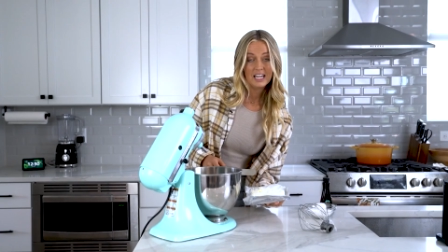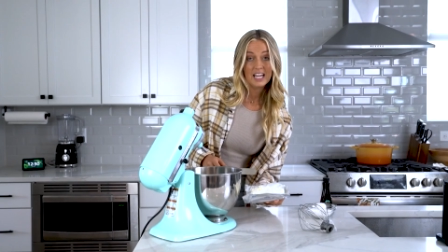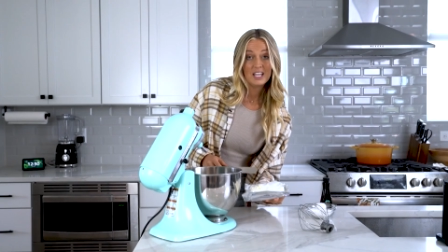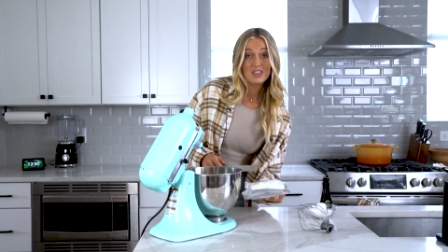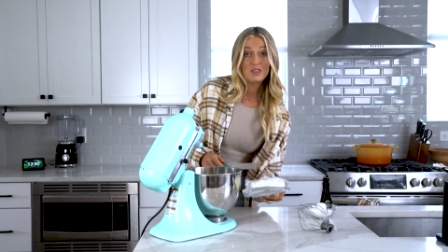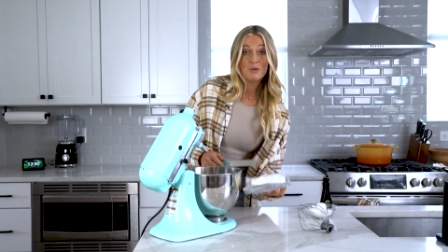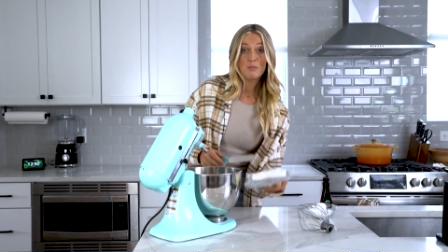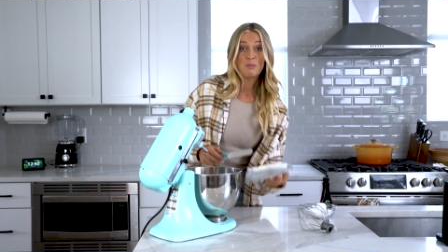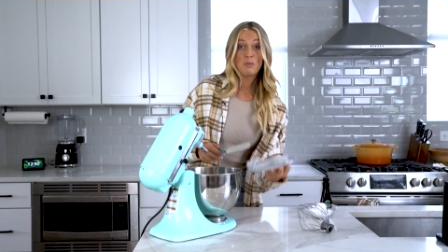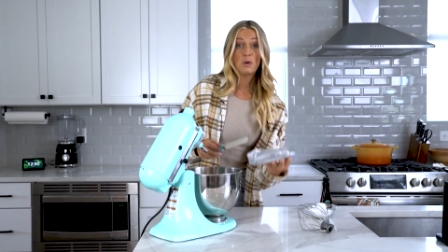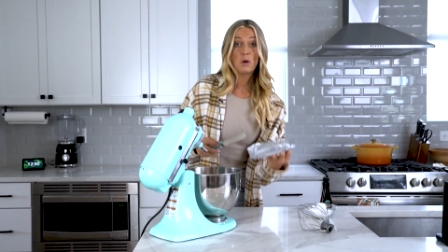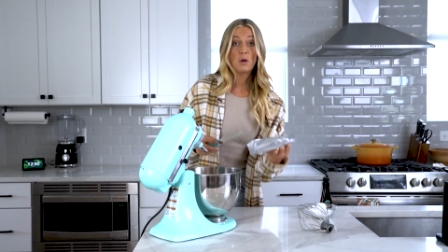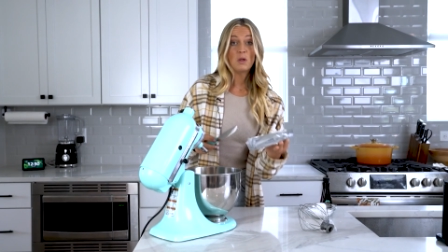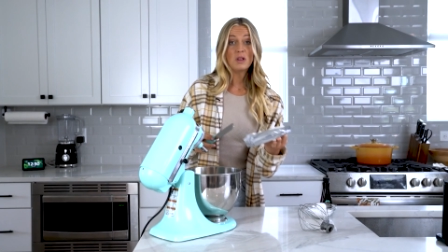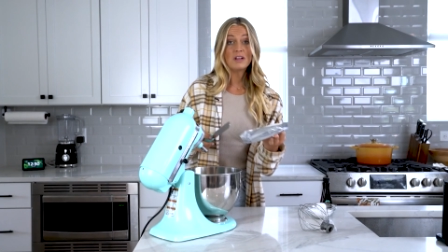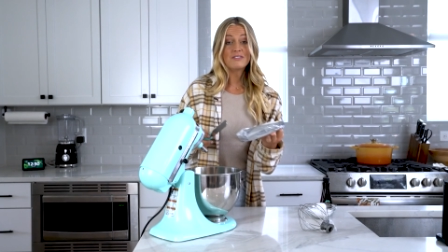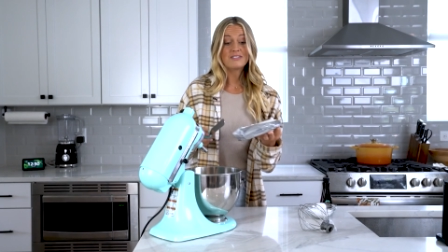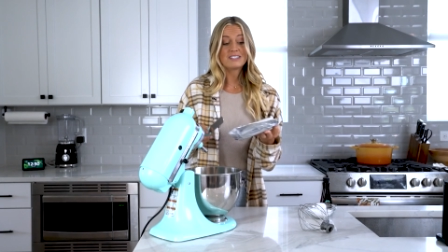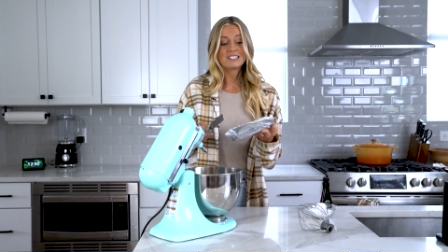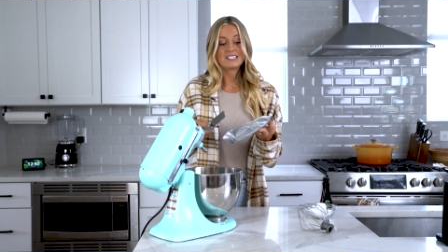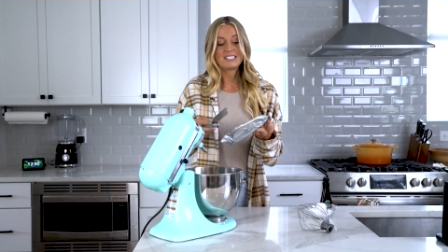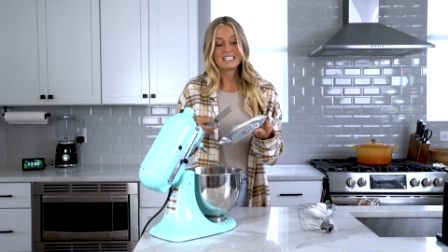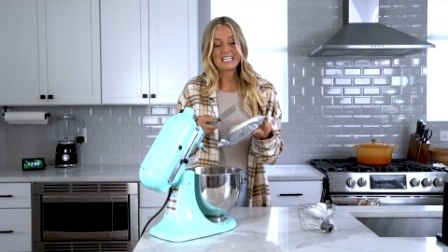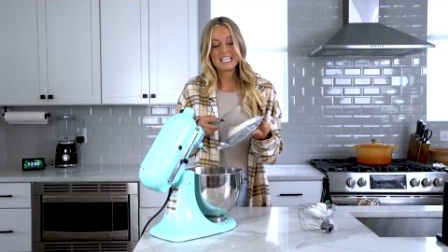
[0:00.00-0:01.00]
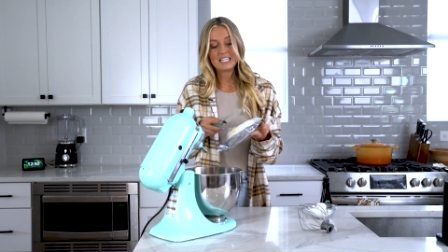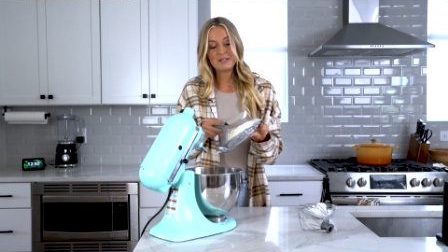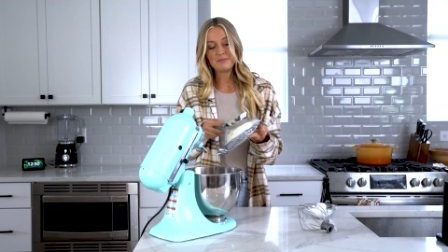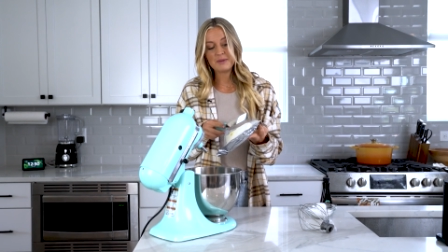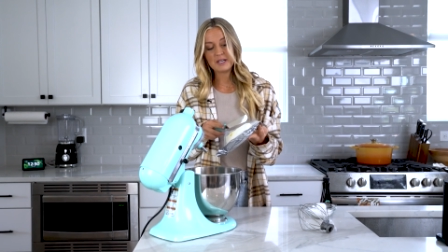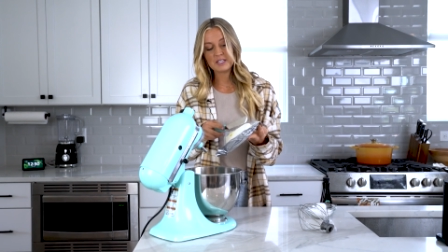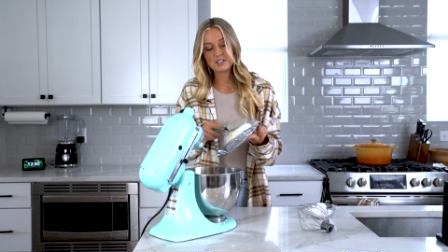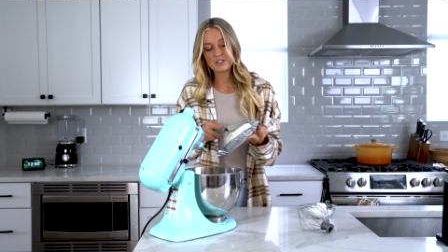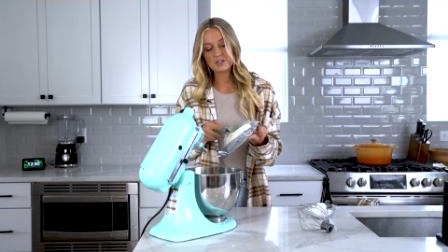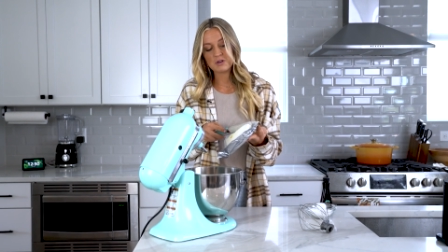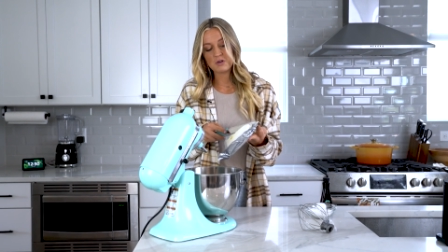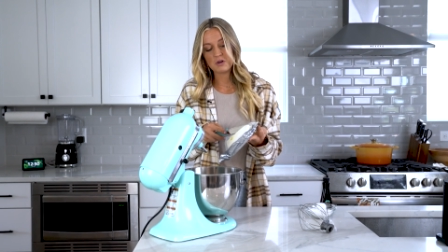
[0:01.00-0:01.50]
In the bowl of a stand
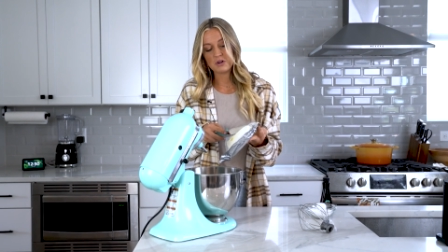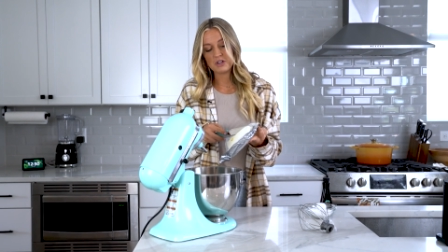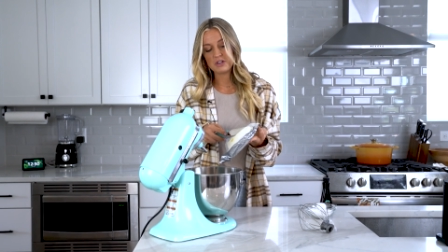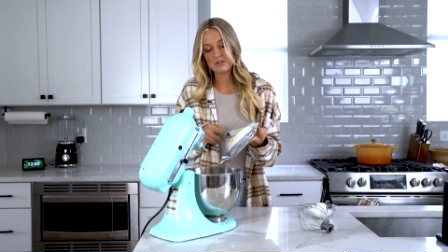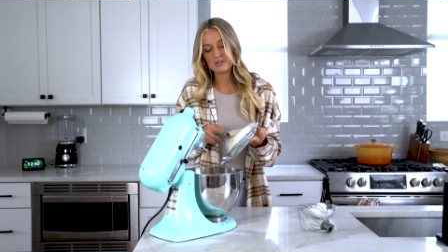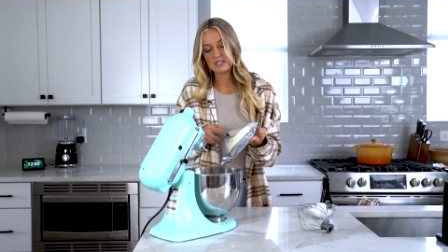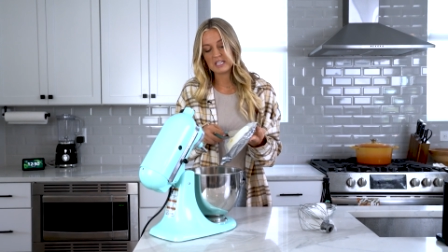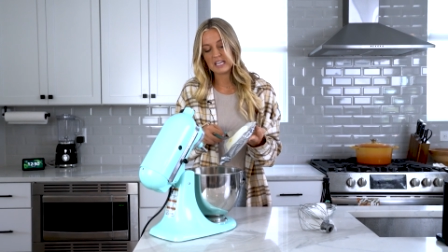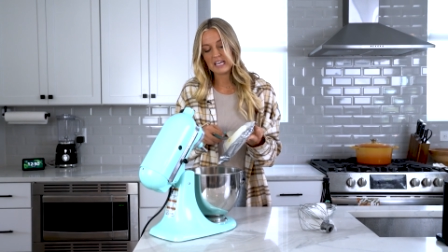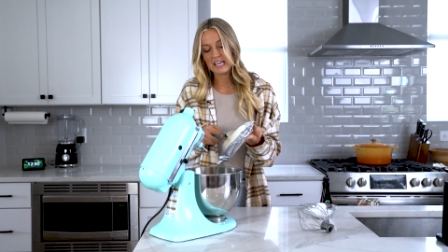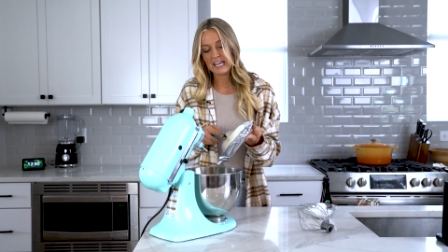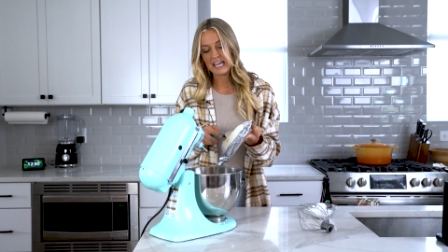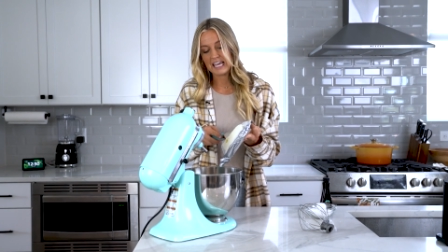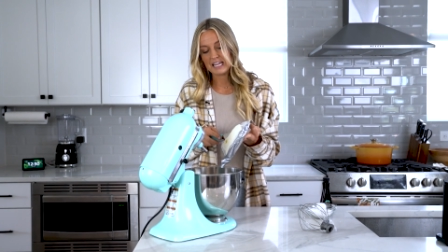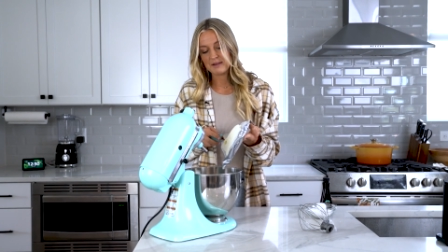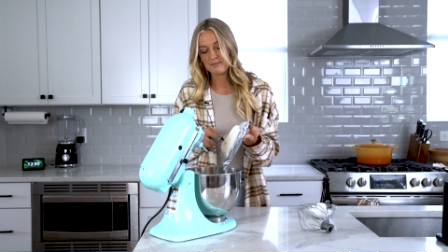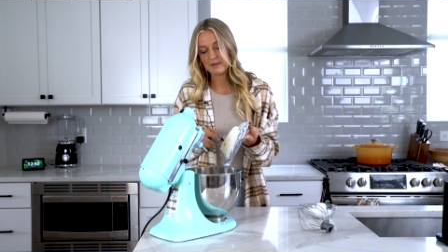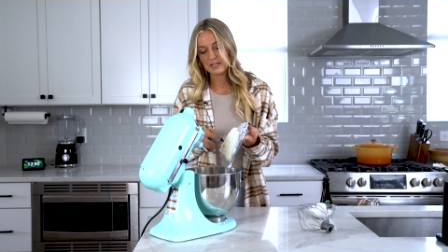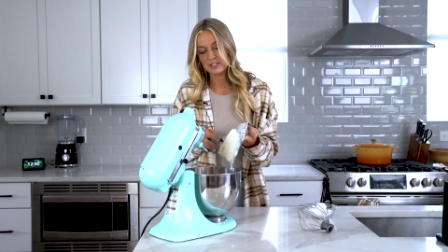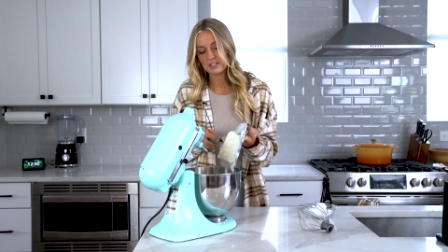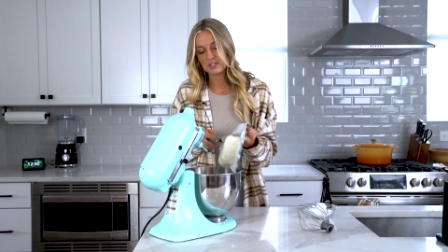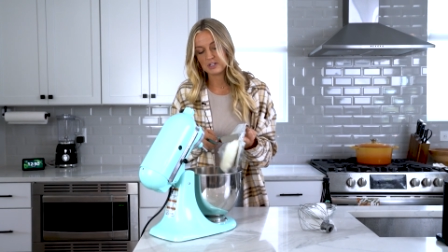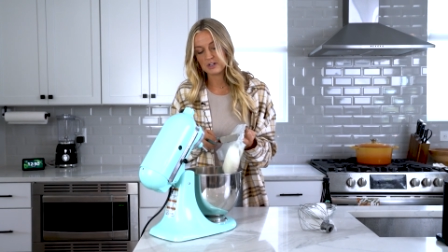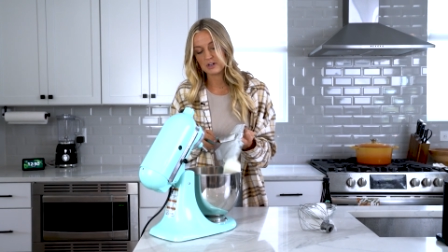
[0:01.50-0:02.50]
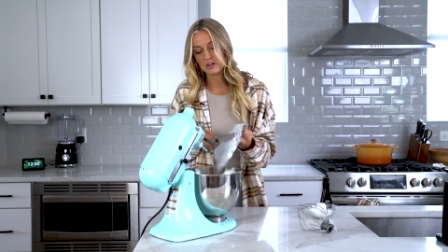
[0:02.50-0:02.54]
mixer or using a hand mixer,